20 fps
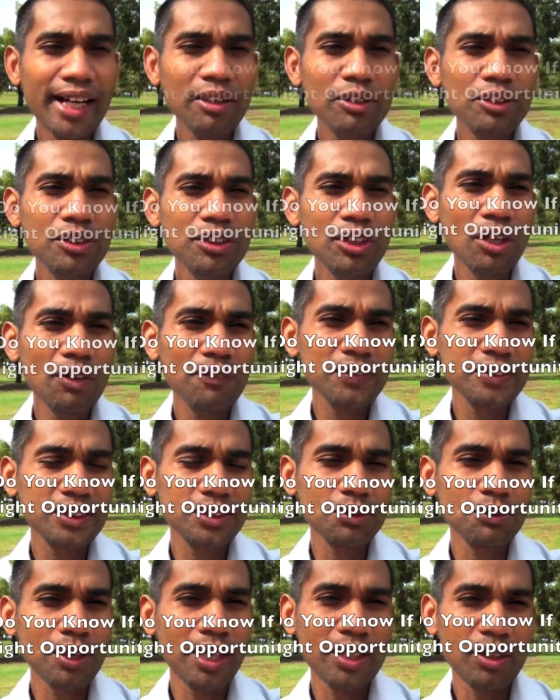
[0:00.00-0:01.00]
How do you know if it's
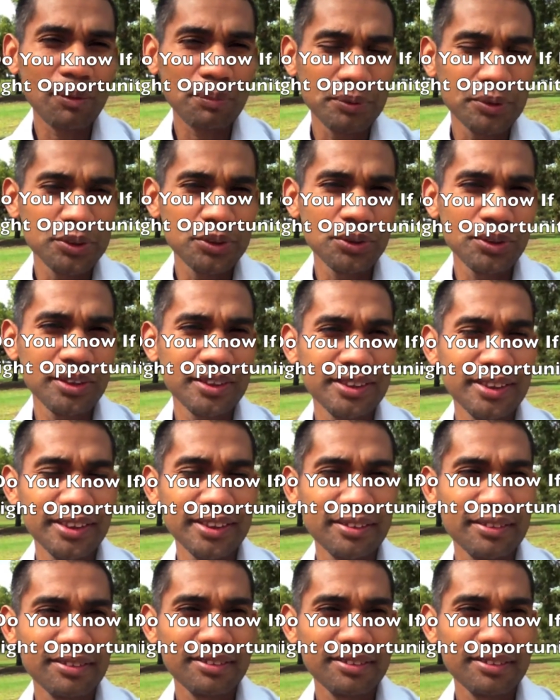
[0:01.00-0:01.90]
the right opportunity?